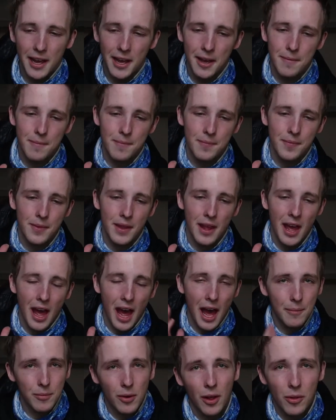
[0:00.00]
Um,
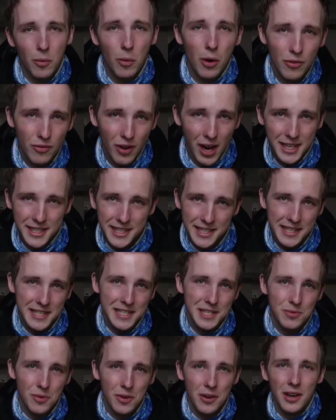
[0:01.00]
I'm not the one writing
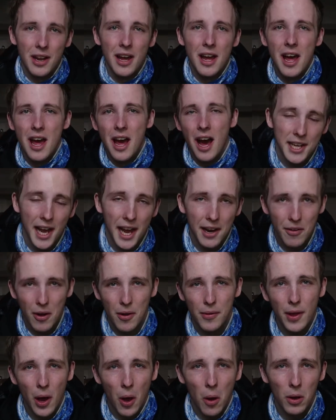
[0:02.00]
this one, so I
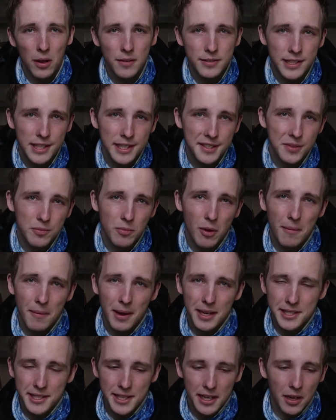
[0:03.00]
wrote the whole of season one
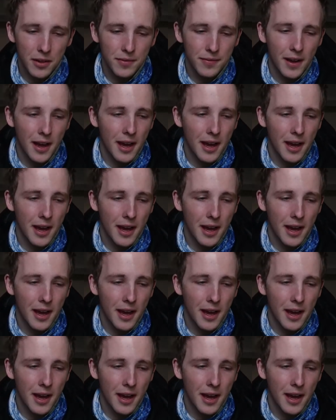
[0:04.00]
myself.